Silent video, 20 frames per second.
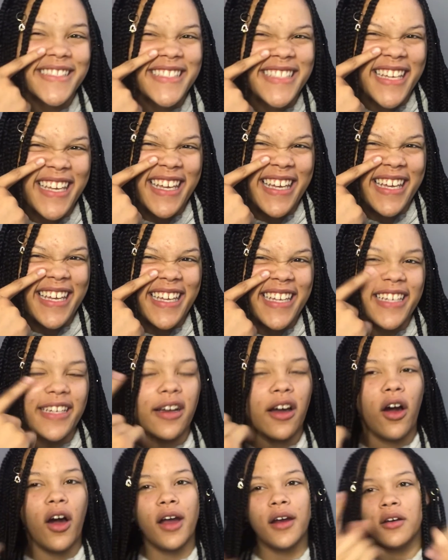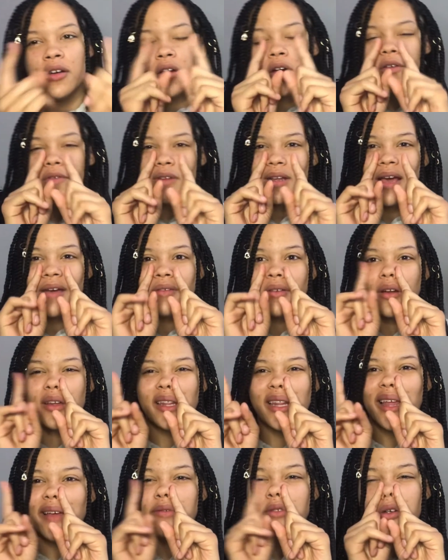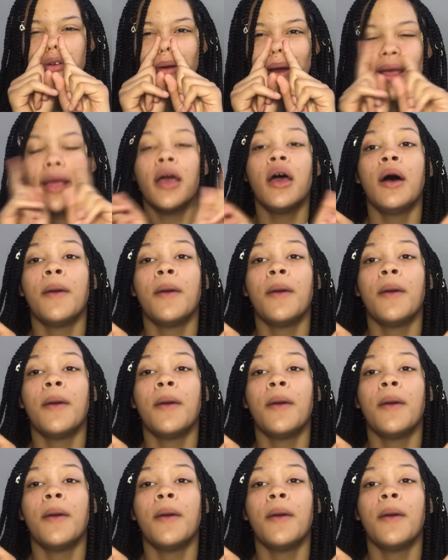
I don't know if to have it on left or right.